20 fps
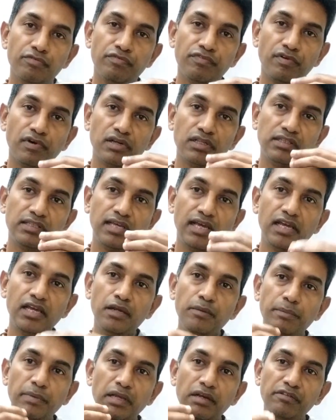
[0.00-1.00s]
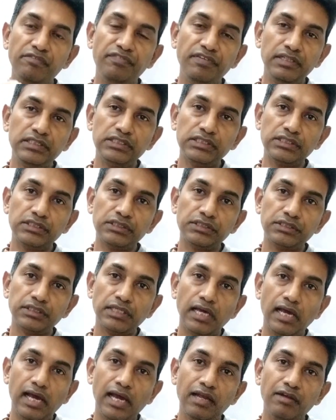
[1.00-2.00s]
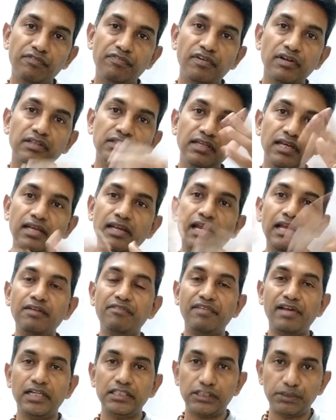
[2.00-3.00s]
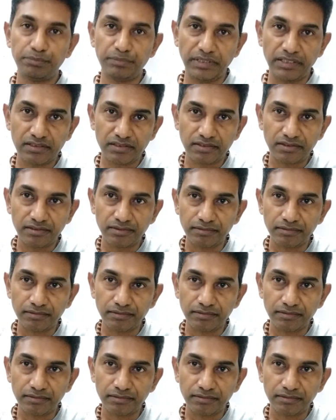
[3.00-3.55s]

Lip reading: for their benefits and for their advancement.